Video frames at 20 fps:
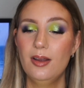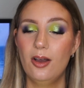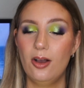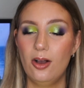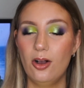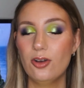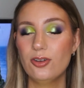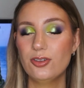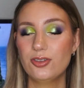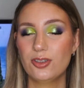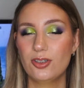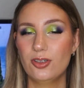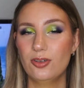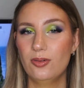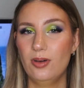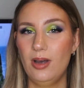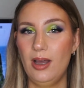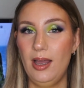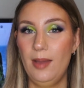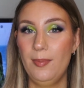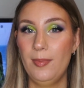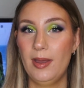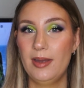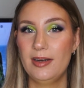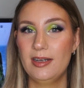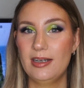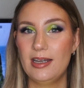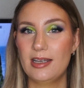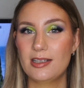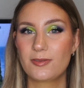Also, I
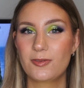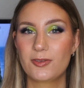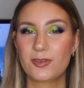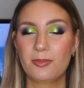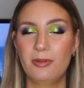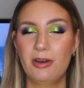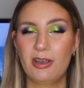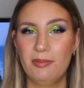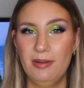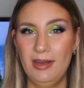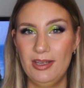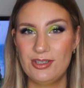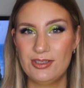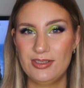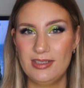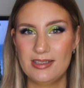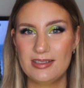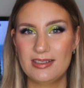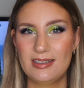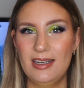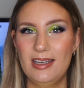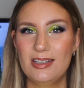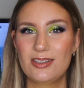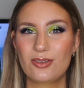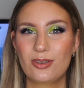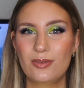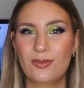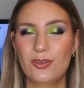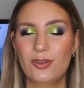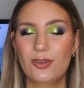did ask for some recommendations yesterday, so
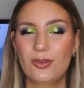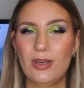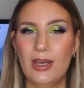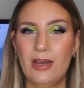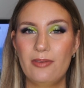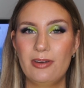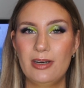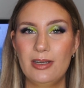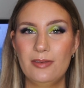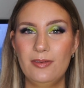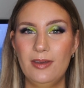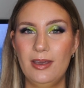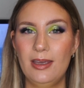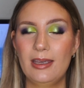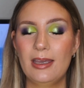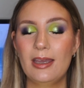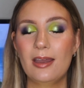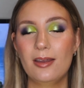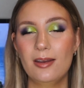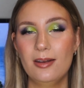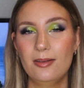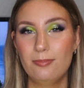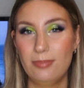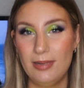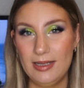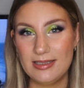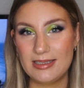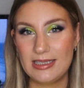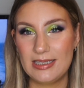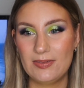if you do have anything,
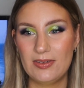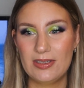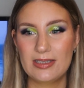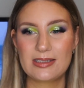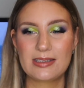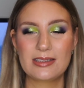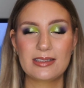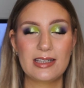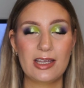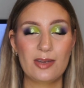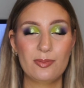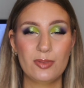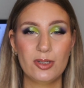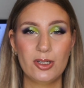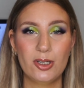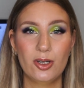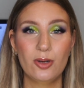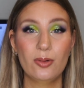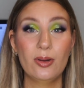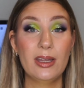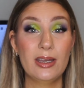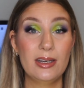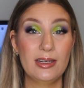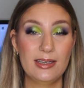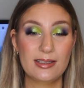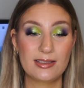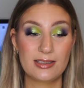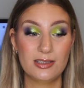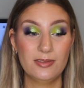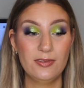please leave it down below in
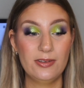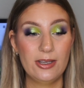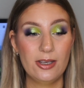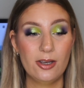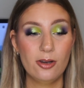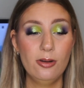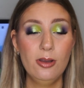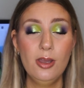yesterday's video.